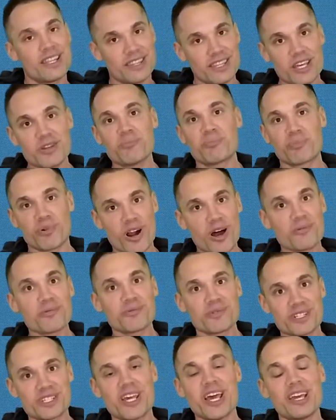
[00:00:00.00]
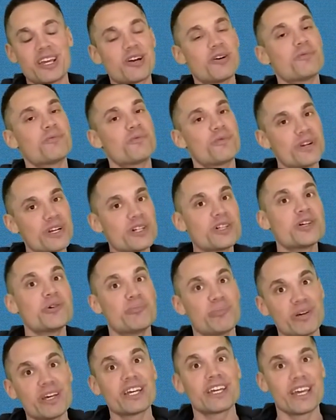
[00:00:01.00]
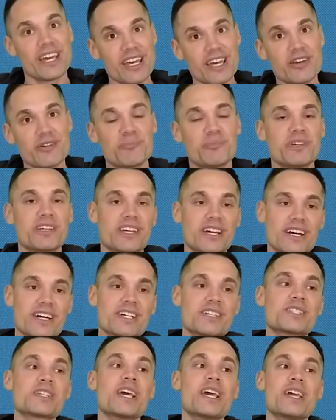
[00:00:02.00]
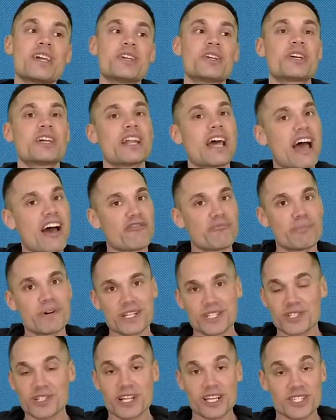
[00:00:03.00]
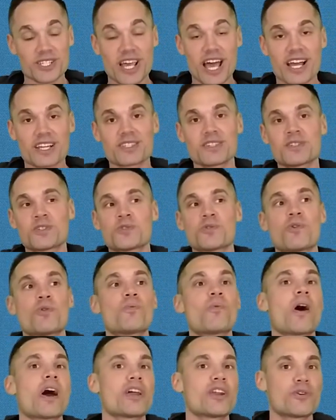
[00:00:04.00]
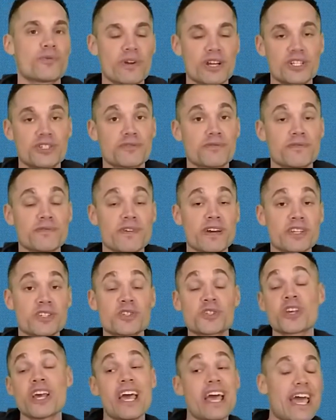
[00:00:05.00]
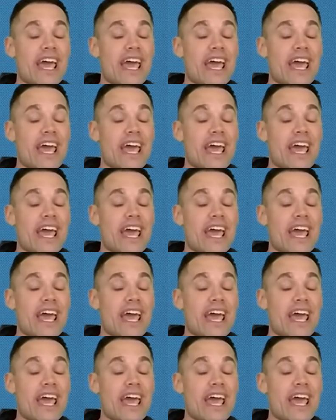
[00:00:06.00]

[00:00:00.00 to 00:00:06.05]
they'd probably take a really big hit because you're gonna have much less access to a wider range of investors.